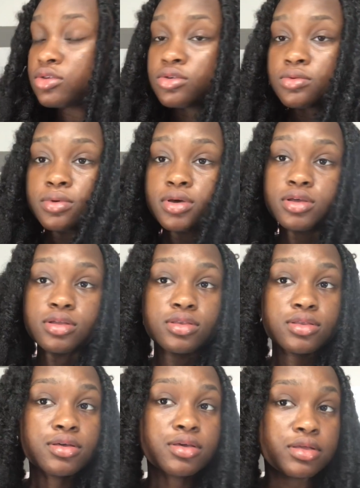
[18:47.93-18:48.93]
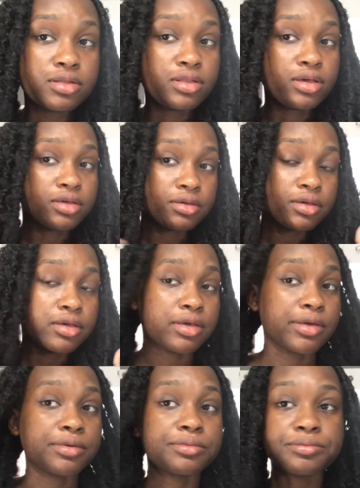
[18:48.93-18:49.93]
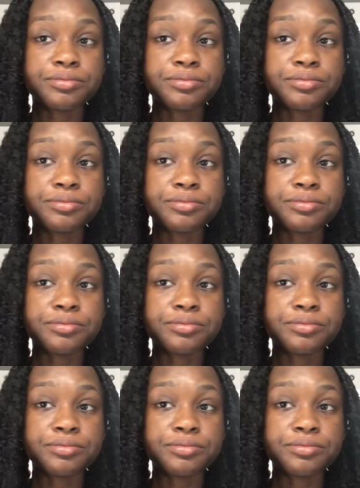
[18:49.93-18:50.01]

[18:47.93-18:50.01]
is what it's looking like, and